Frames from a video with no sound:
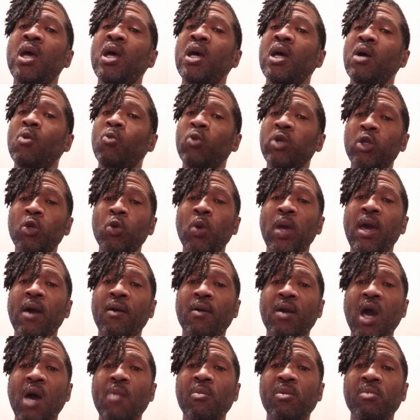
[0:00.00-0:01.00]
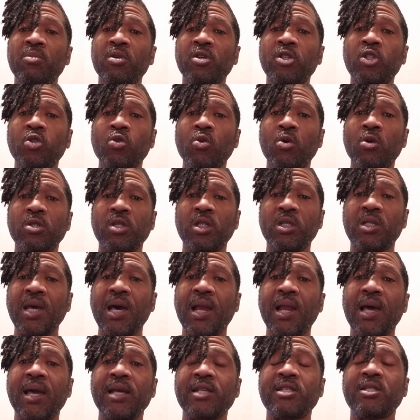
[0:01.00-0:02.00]
We do have comic book stores in
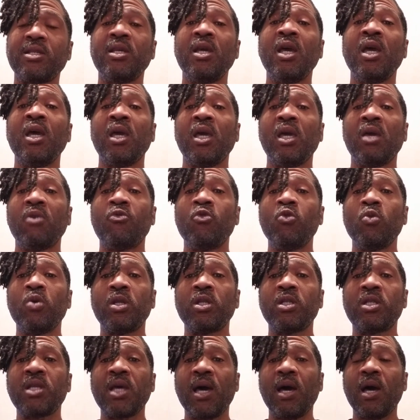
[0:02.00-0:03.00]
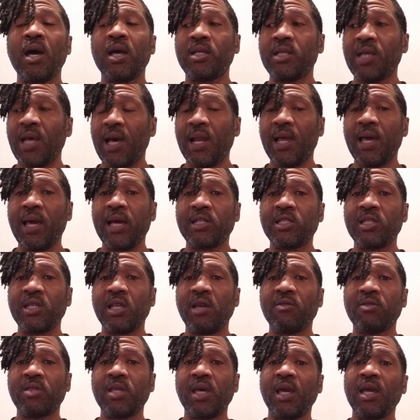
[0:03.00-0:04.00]
Tallahassee. If you're in Tallahassee and
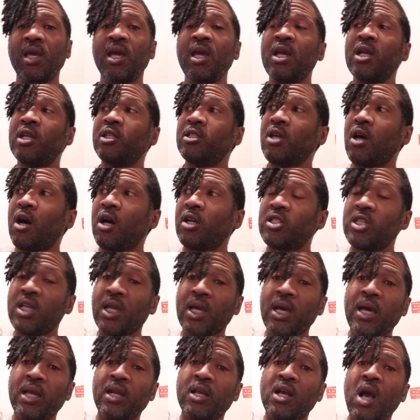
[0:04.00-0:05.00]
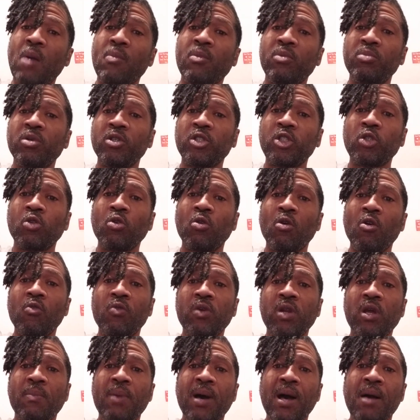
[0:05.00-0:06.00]
everything, y'all check out the comic book store over
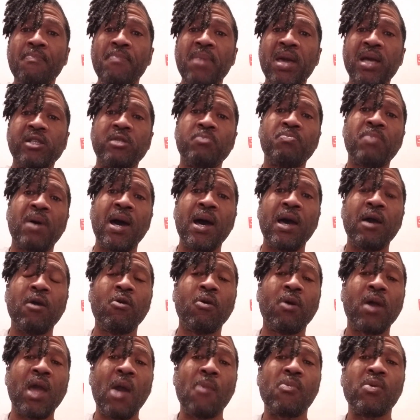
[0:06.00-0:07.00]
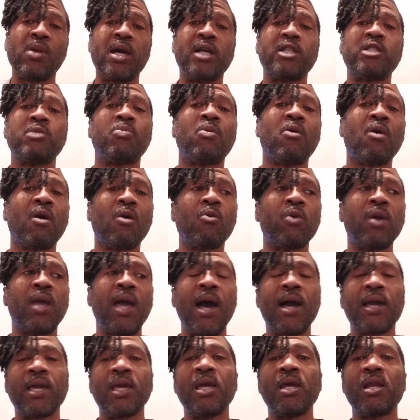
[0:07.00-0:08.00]
there by Best Buy on Appalachia Parkway.
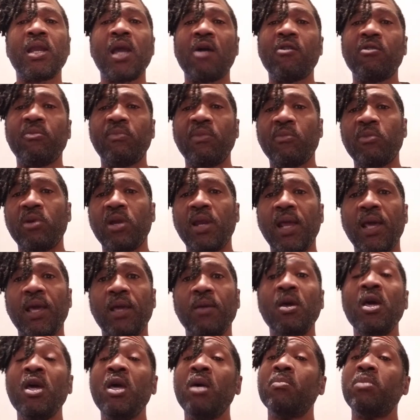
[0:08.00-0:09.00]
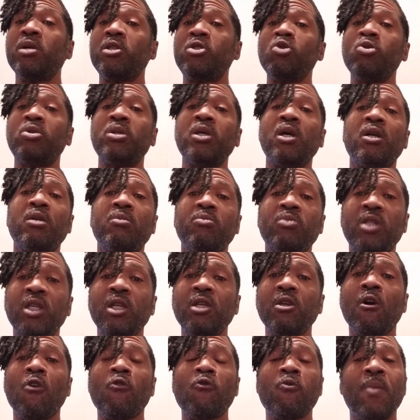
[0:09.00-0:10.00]
I cannot remember the name, but you tell them
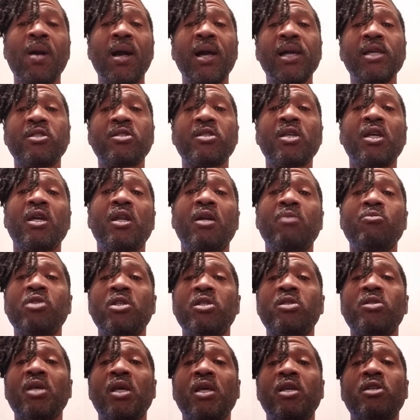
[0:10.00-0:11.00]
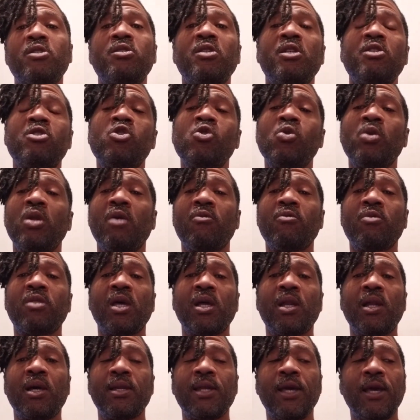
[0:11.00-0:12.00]
Theo from I Ain't Saying, I'm Just Saying sent you and everything
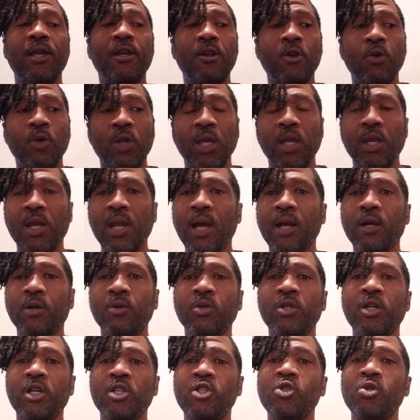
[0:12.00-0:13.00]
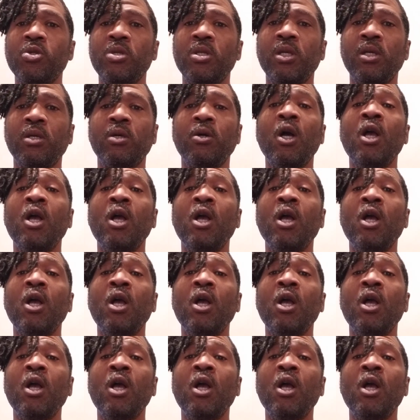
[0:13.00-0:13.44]
like that. No, they're not going to cut you a deal,